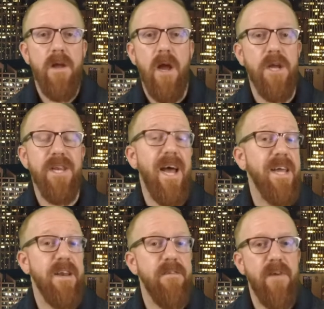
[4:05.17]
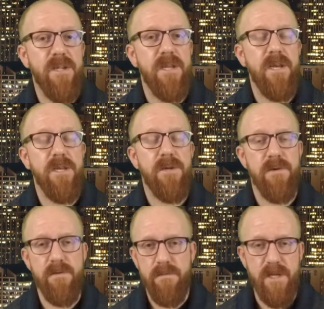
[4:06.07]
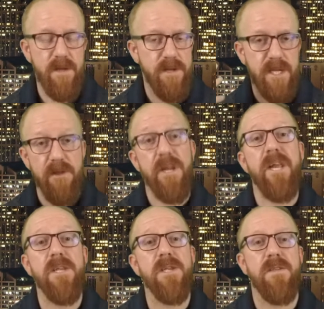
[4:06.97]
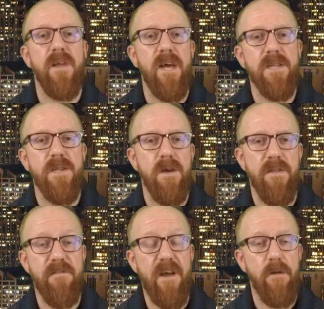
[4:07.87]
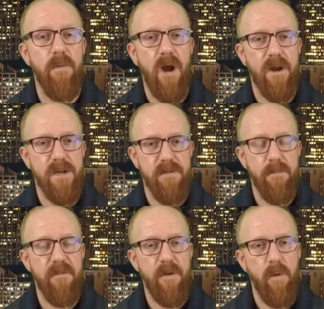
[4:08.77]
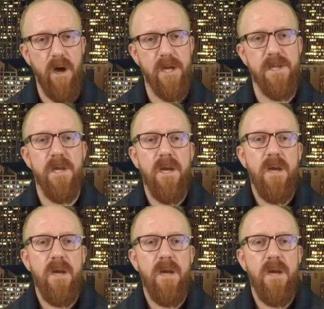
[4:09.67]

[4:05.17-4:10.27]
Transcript: I could not get invested into to the silliness that uh, the final product of the movie was.